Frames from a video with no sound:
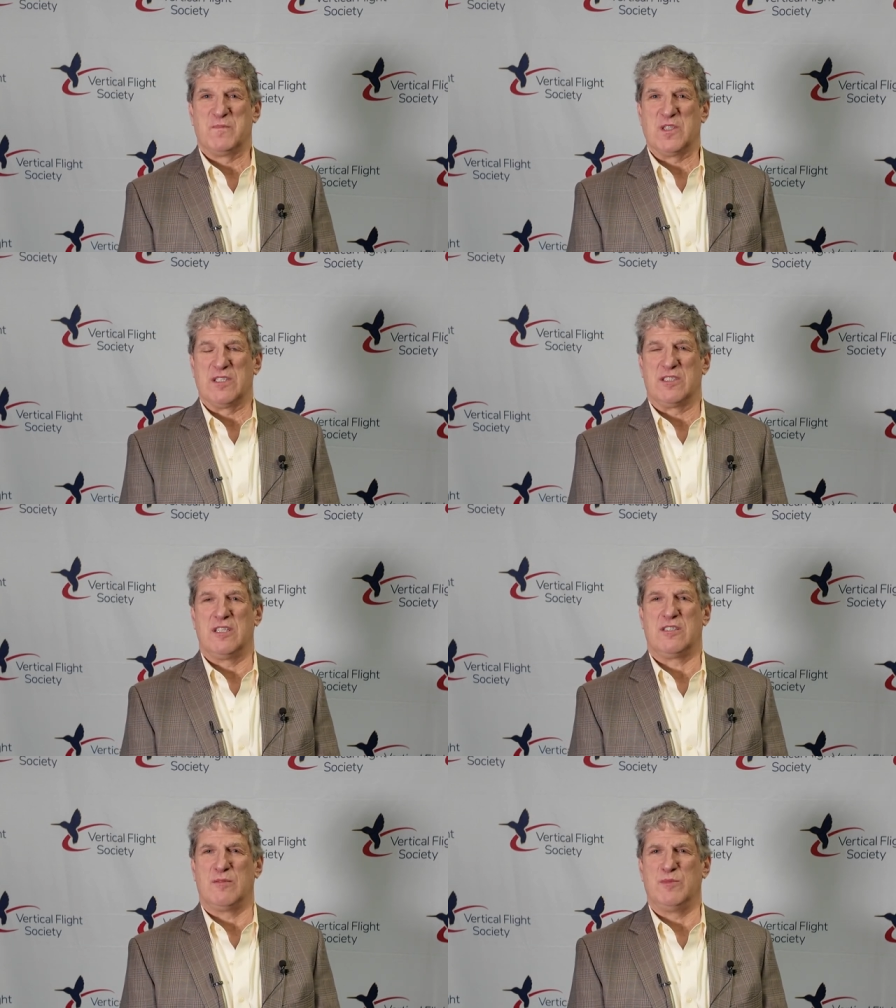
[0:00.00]
the
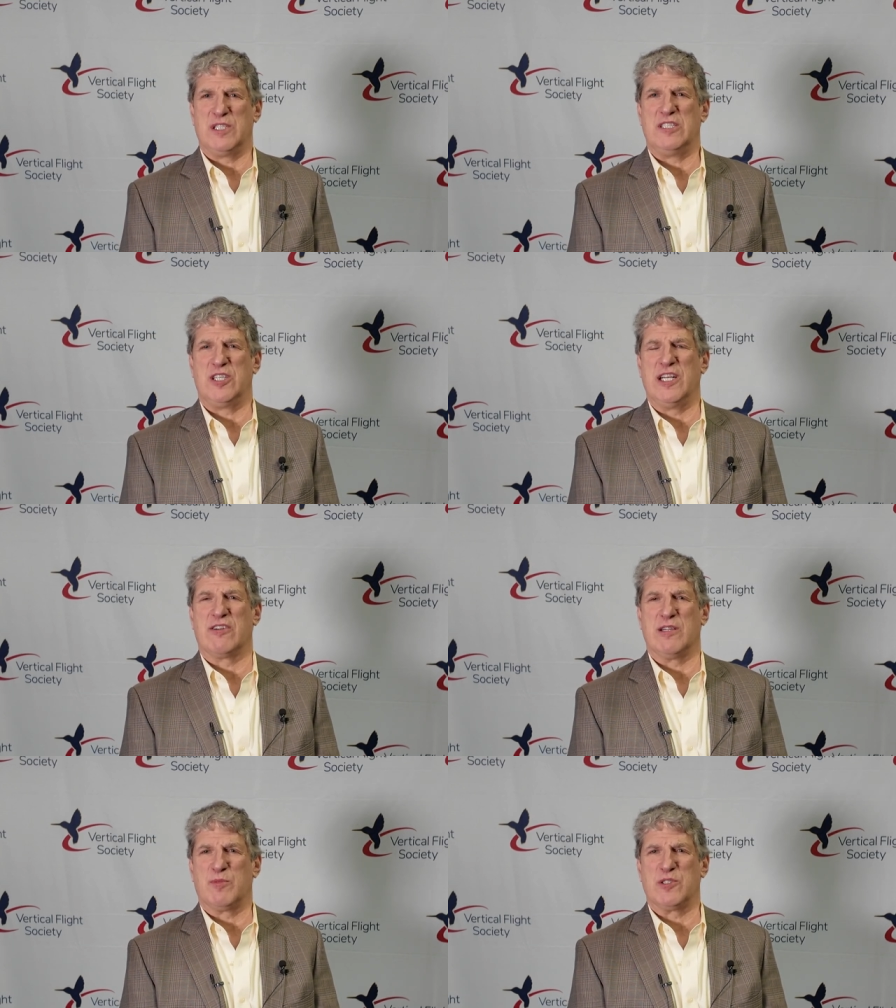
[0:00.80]
systems
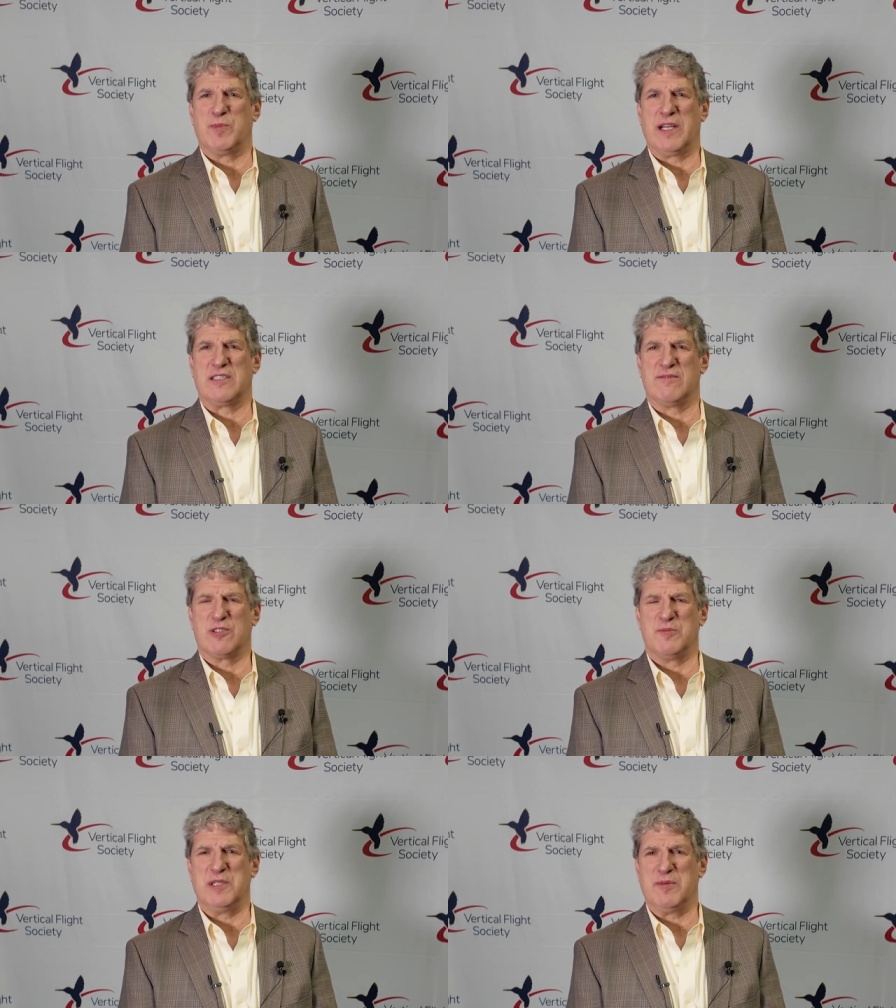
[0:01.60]
engineering perspective
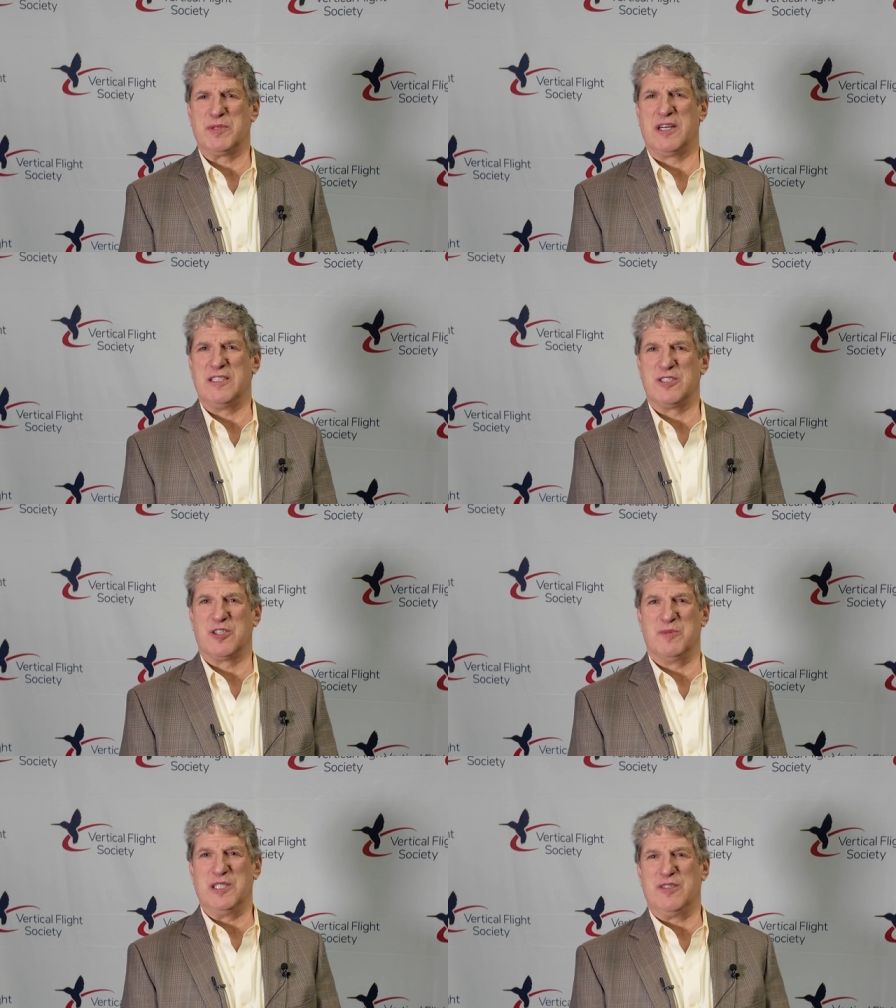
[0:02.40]
could be applied to
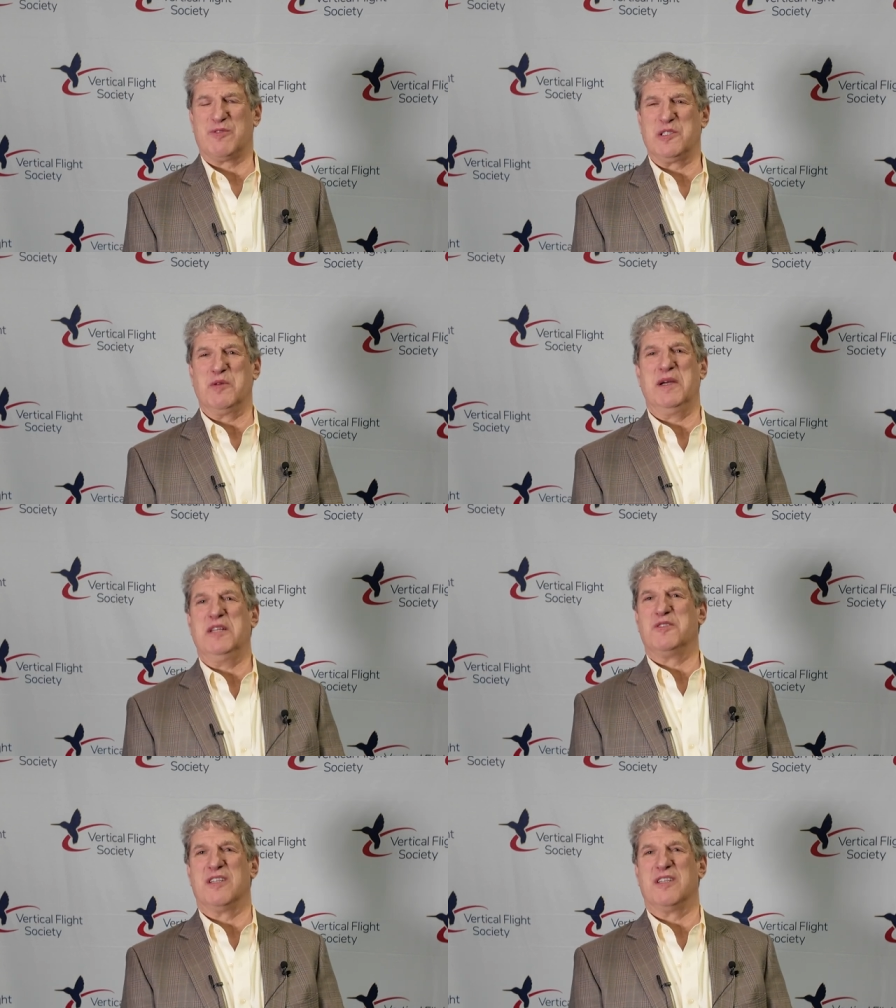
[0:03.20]
so many different domains,